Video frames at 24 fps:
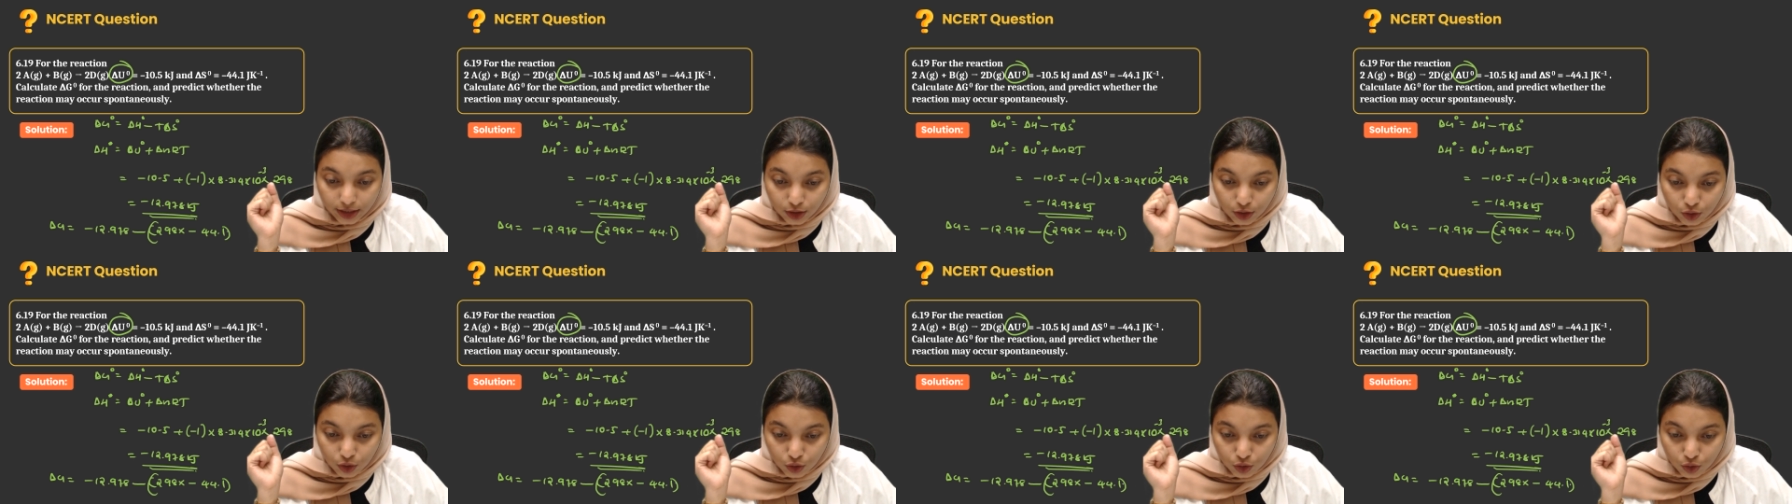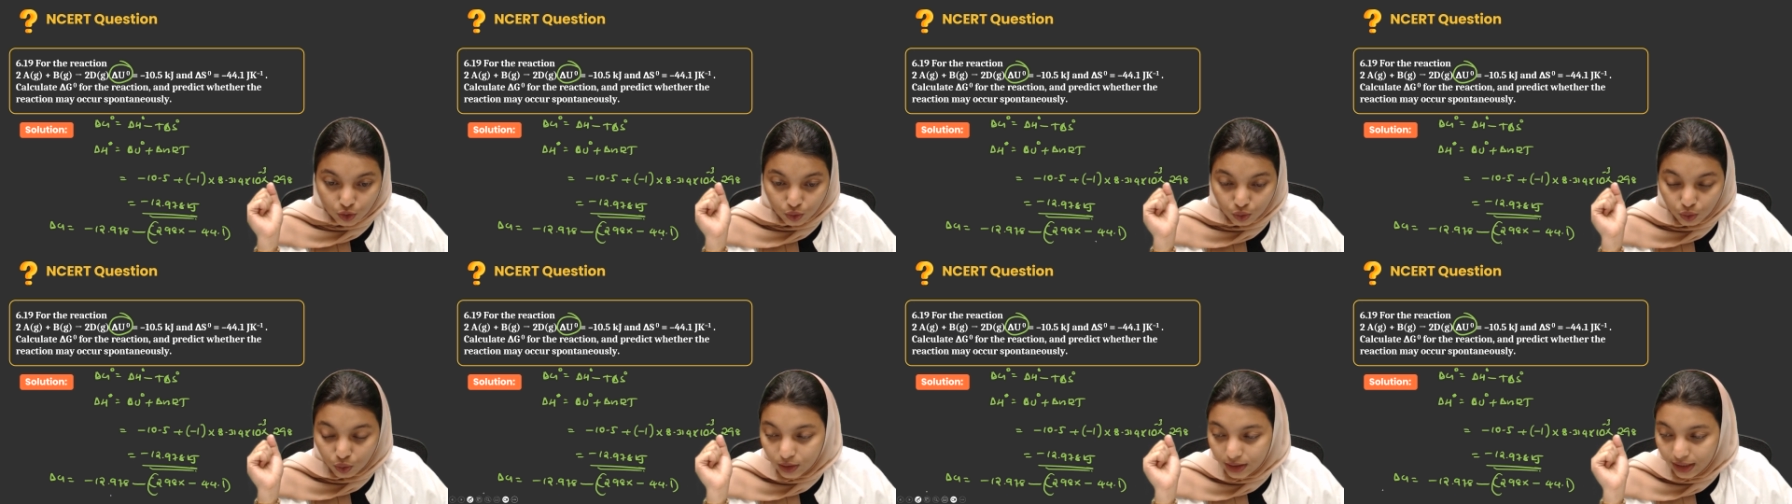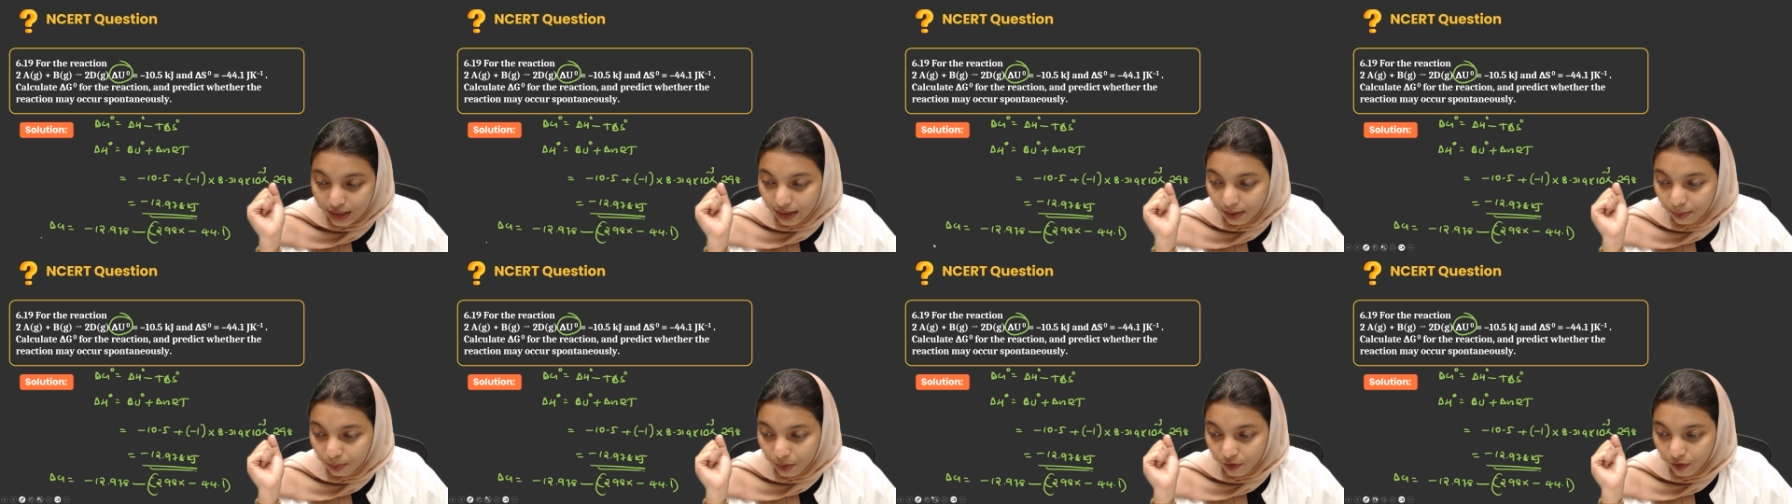into
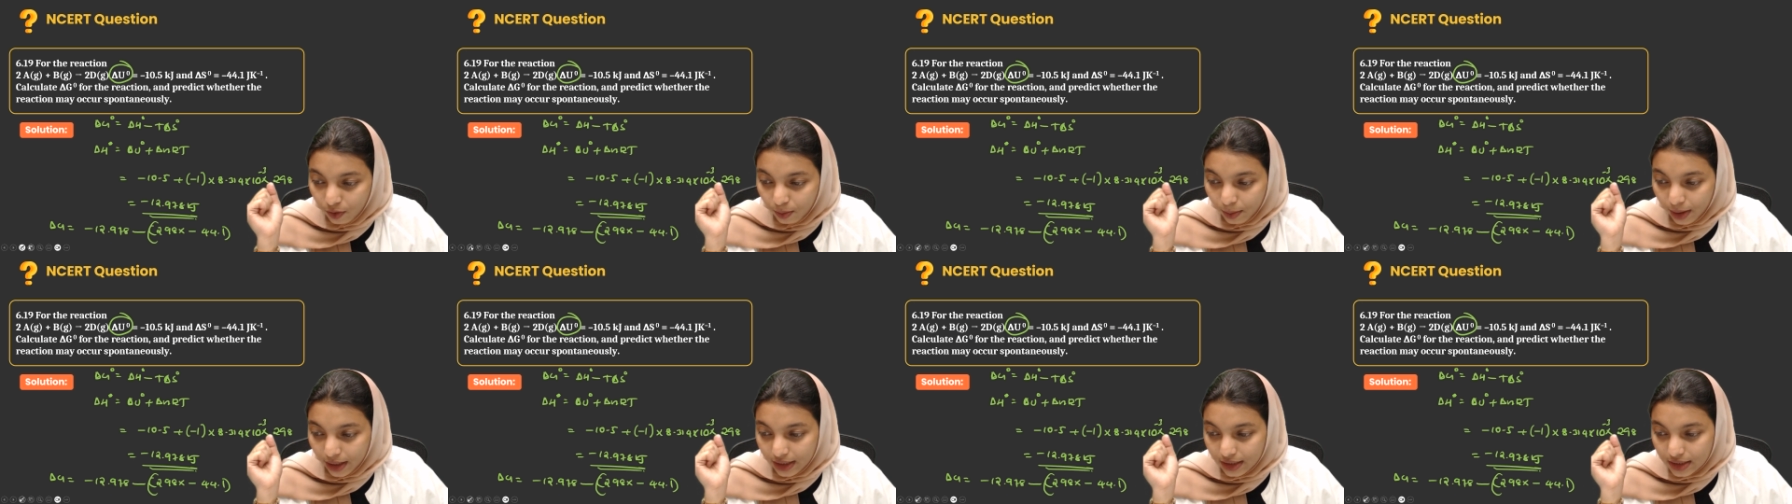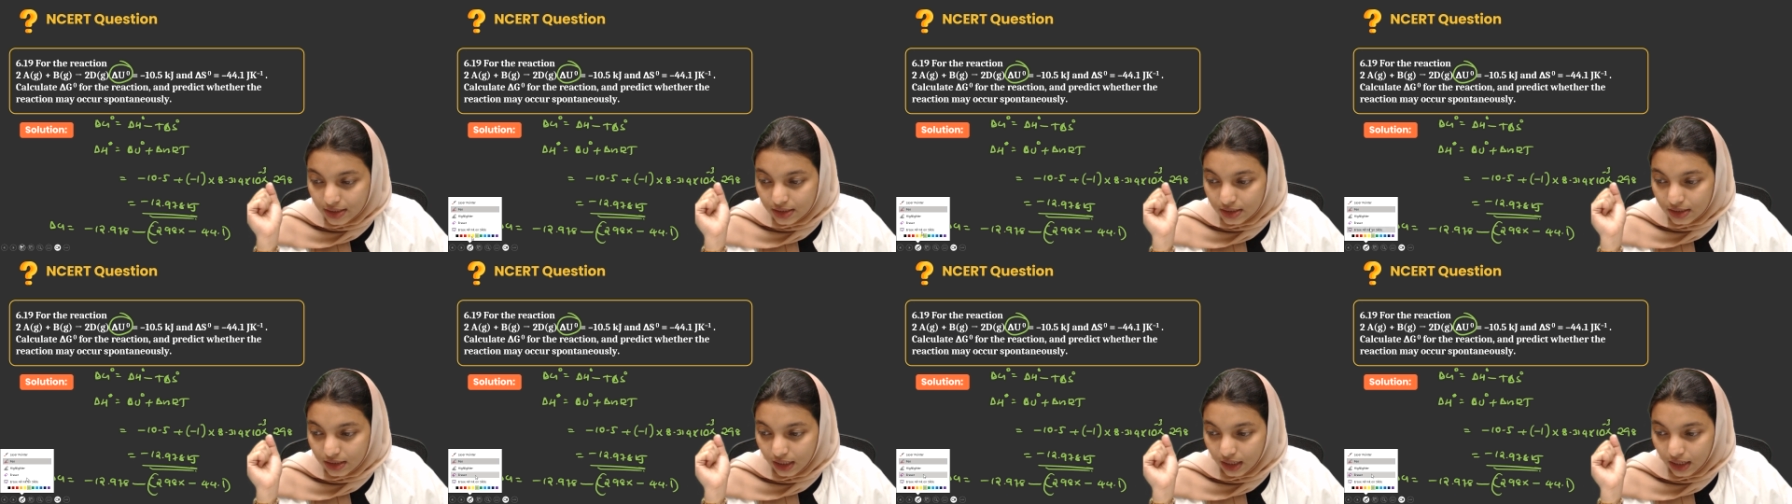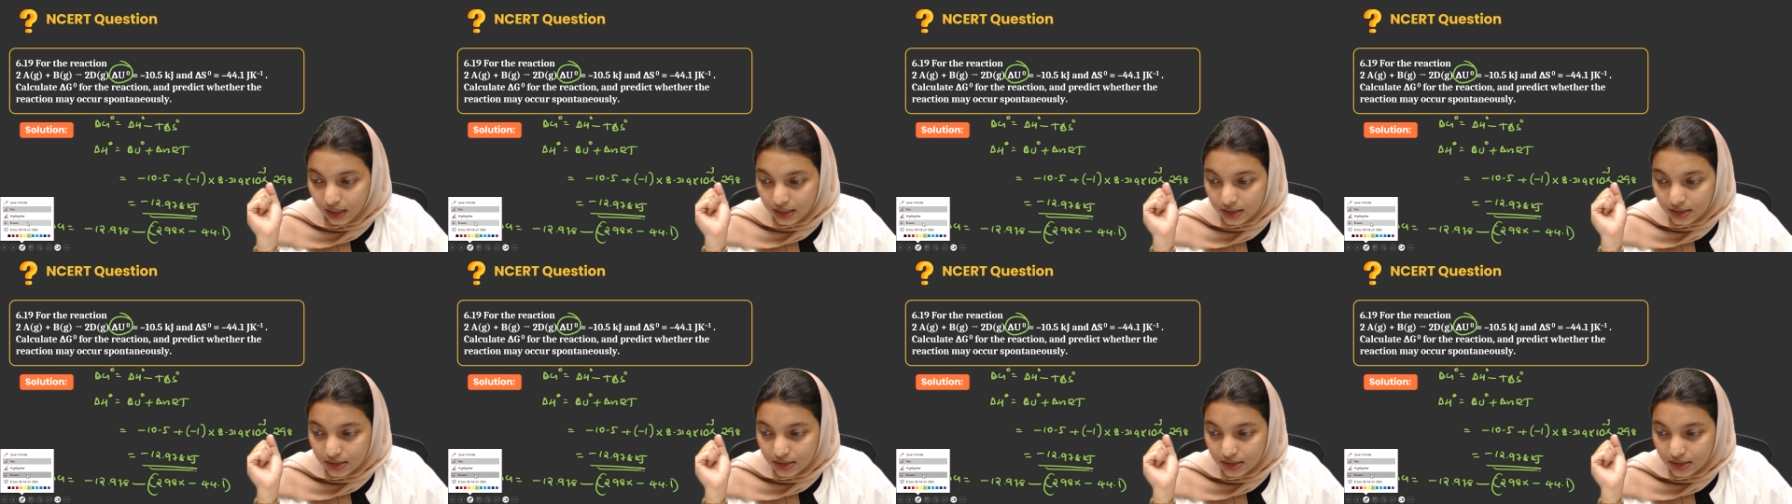10 power minus 3